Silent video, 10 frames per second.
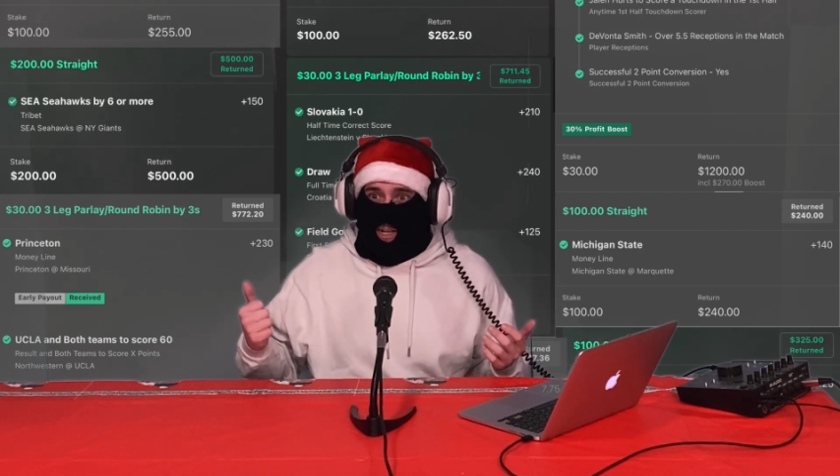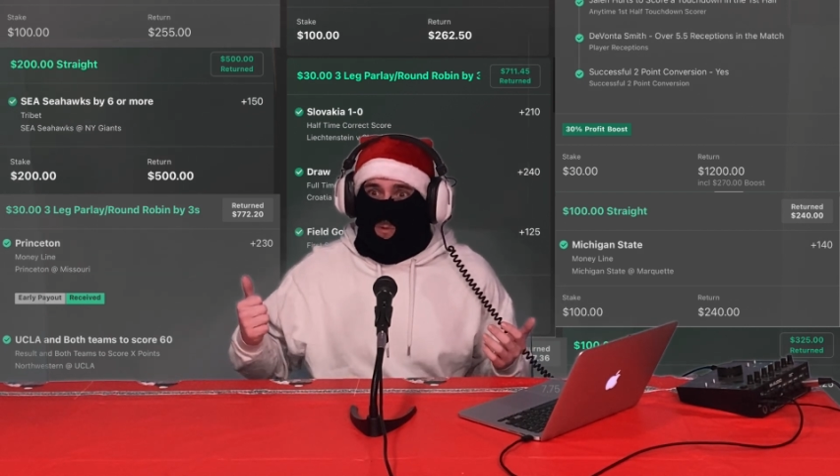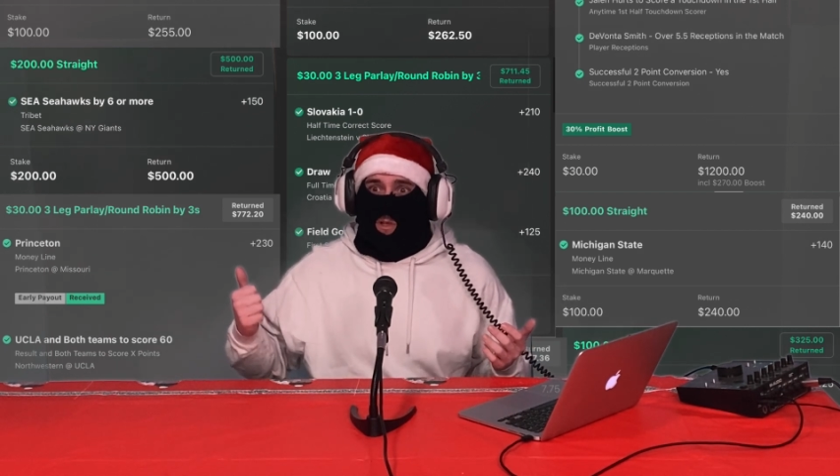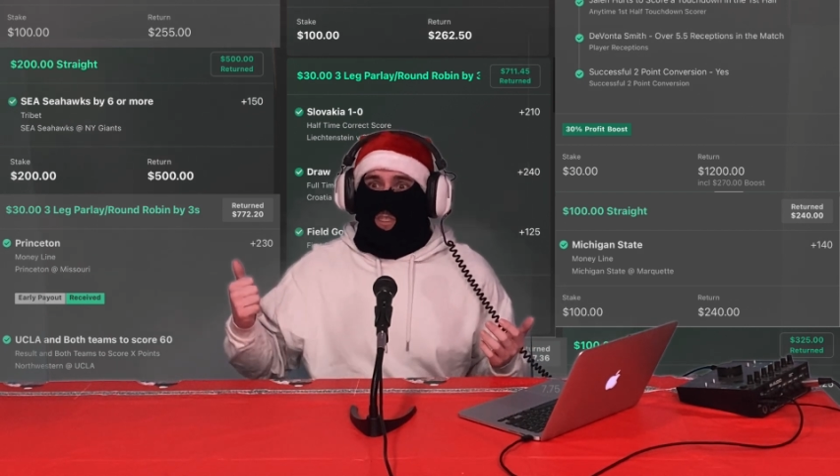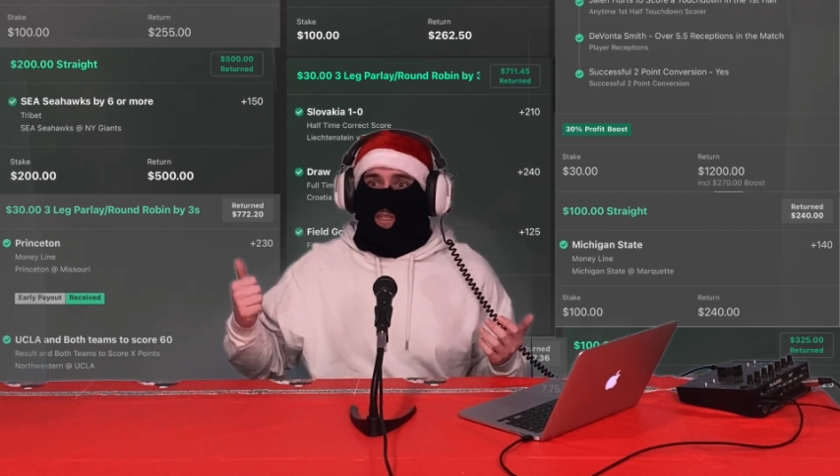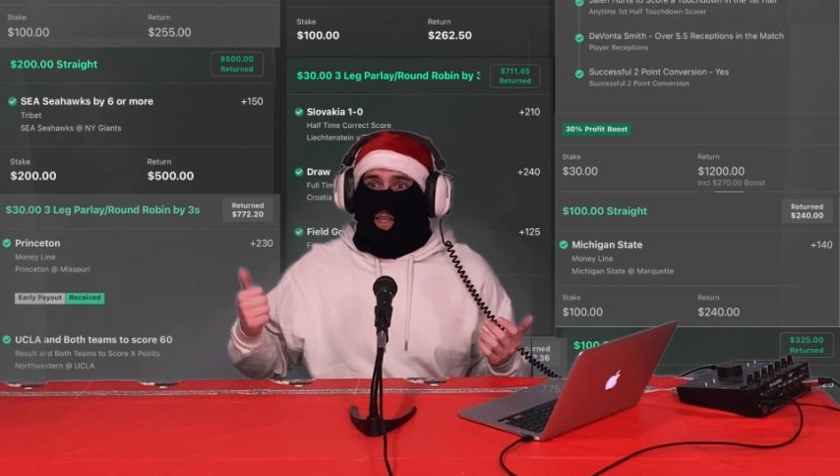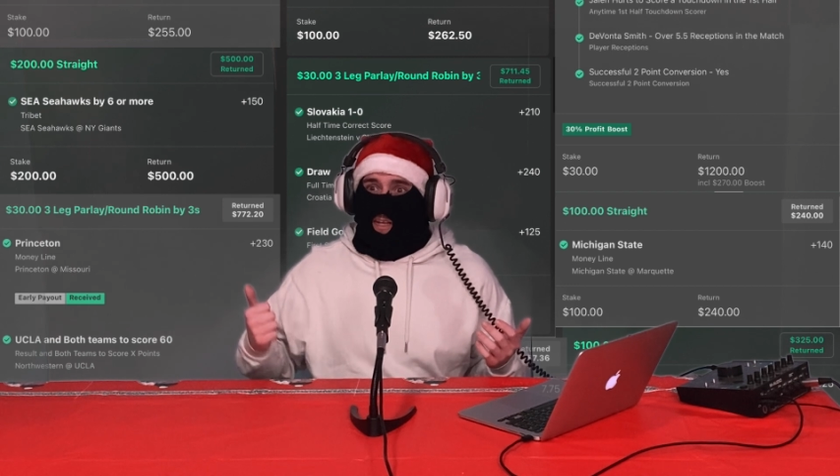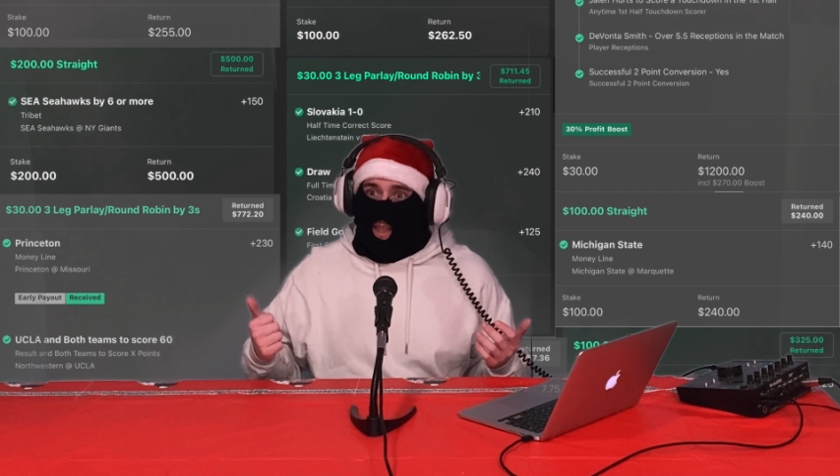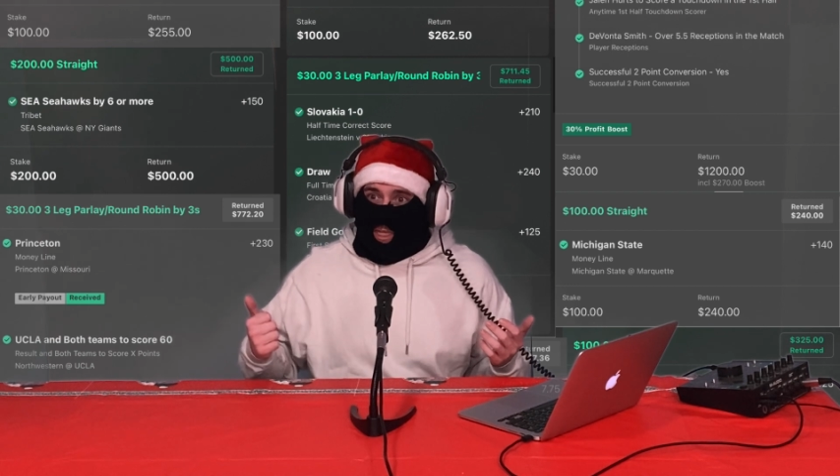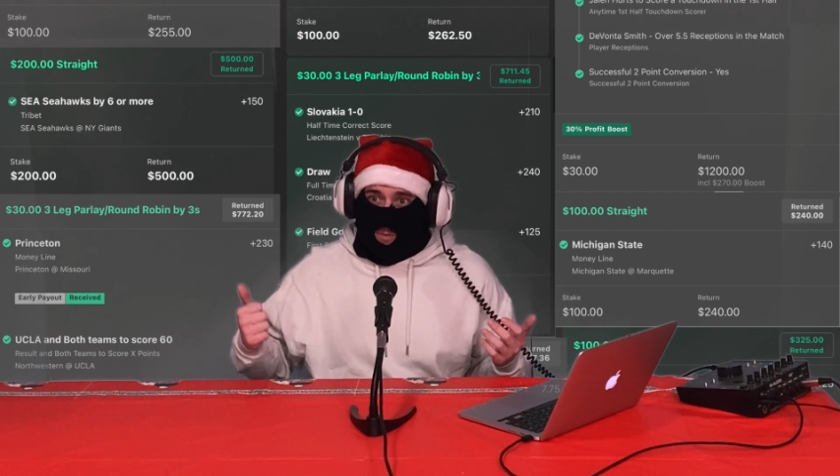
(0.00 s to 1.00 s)
like how he
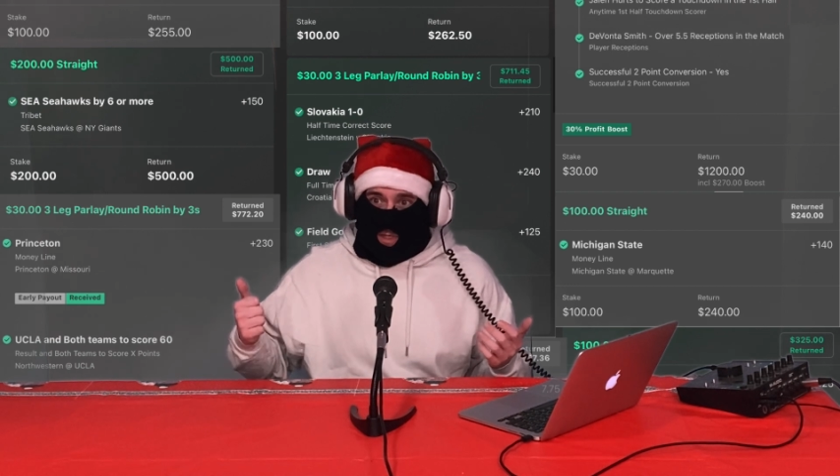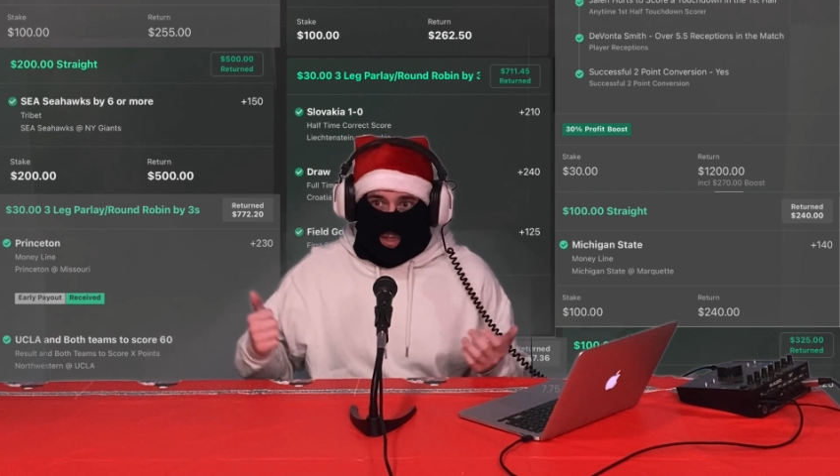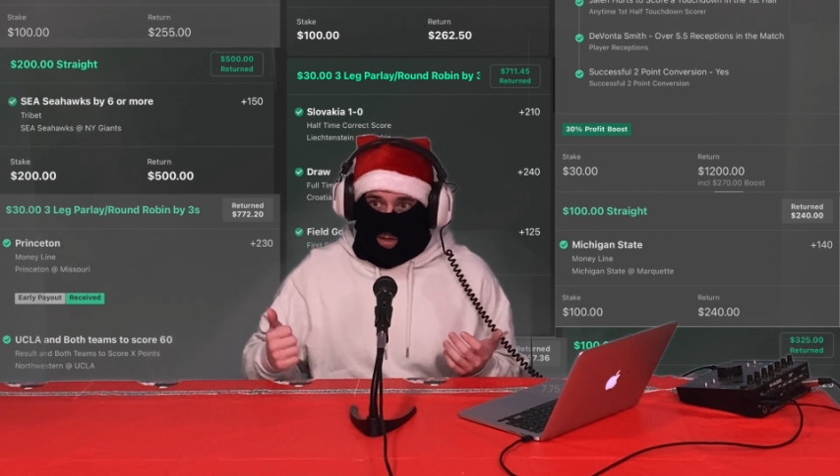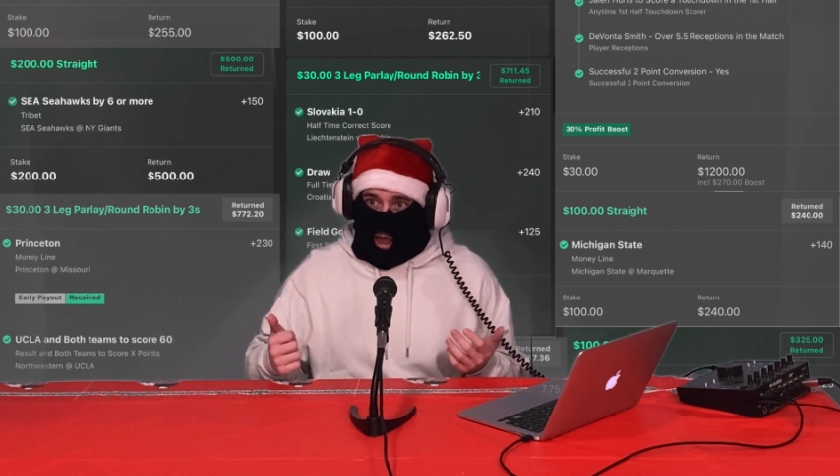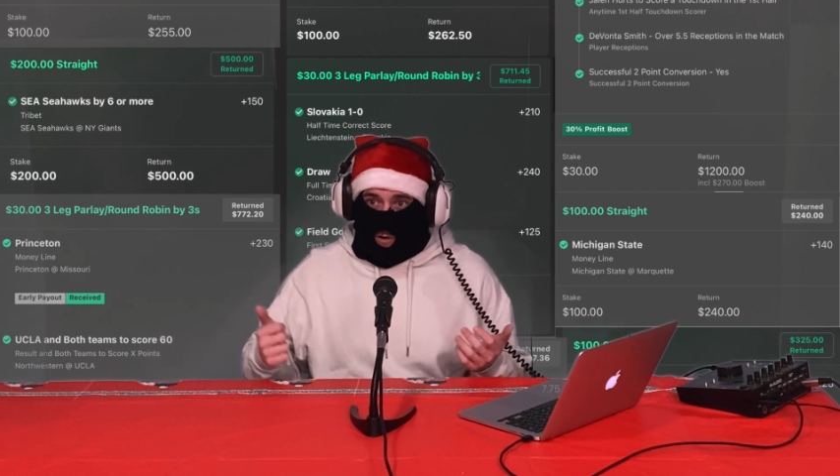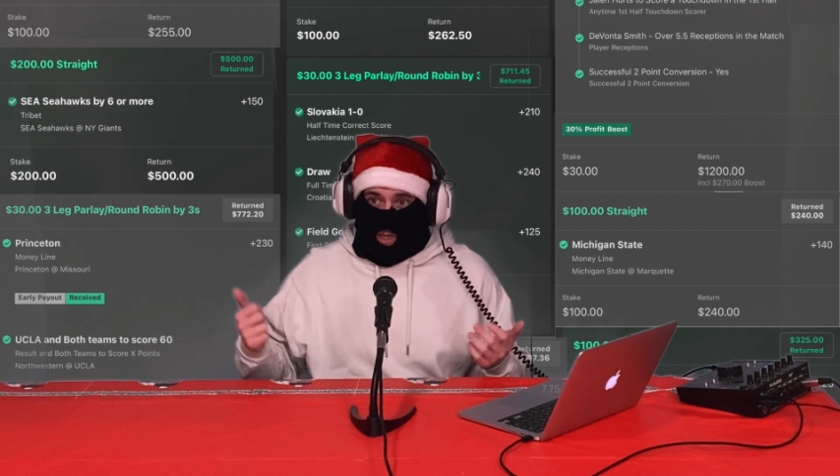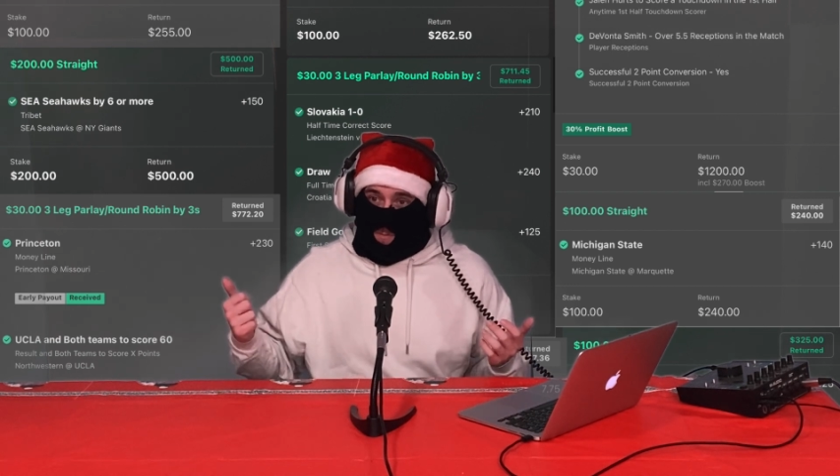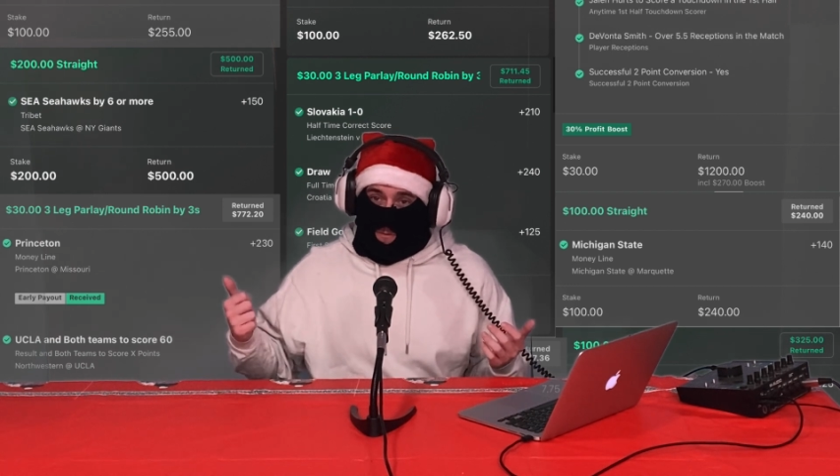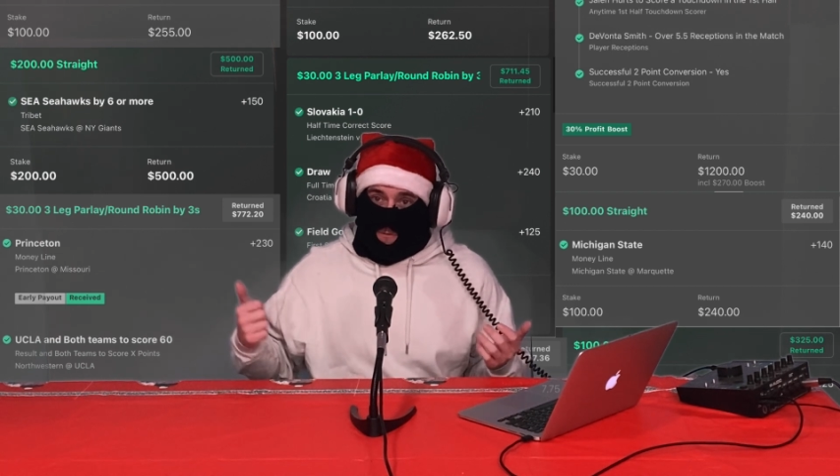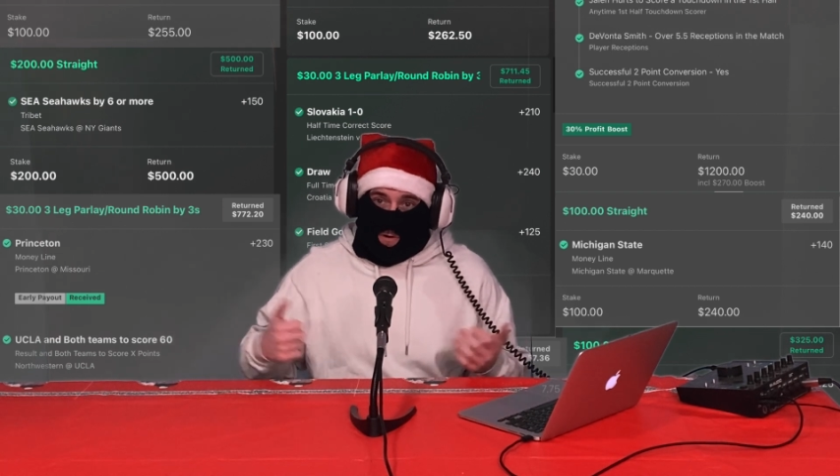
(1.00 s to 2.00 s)
performed, I think
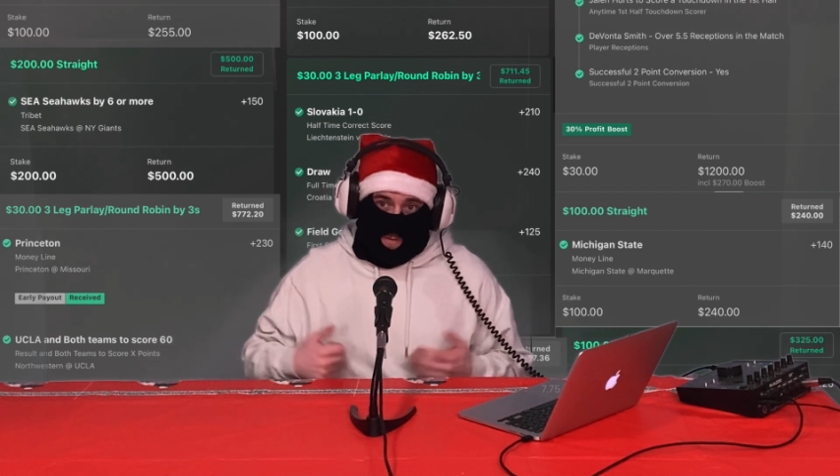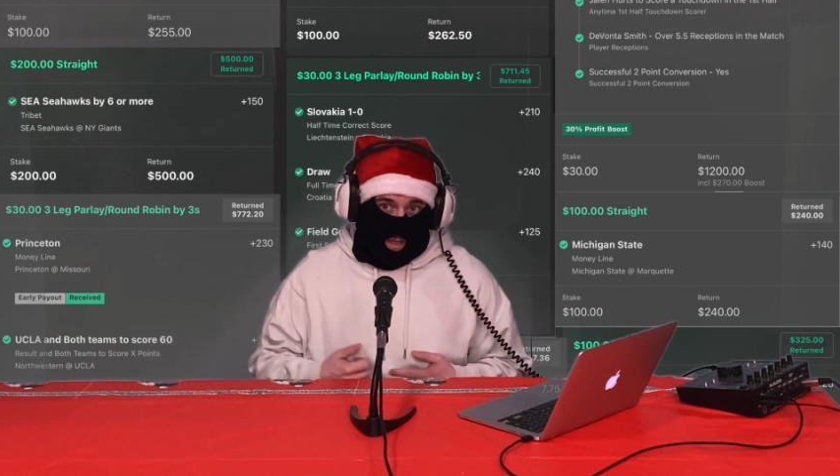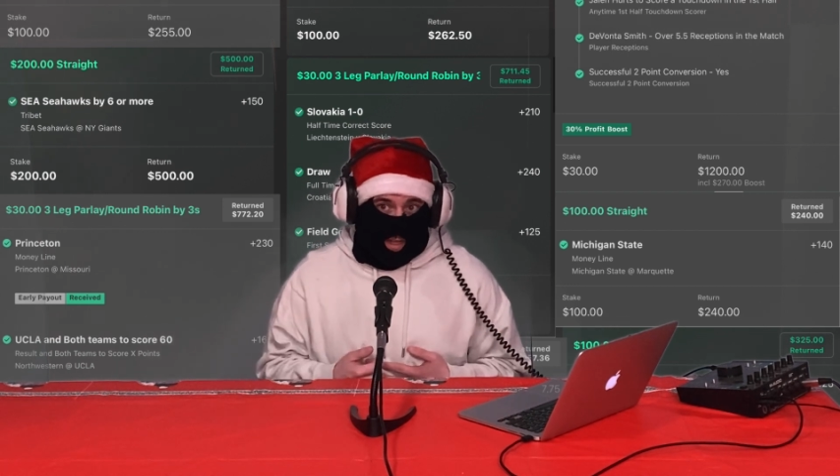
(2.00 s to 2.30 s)
he's going to get more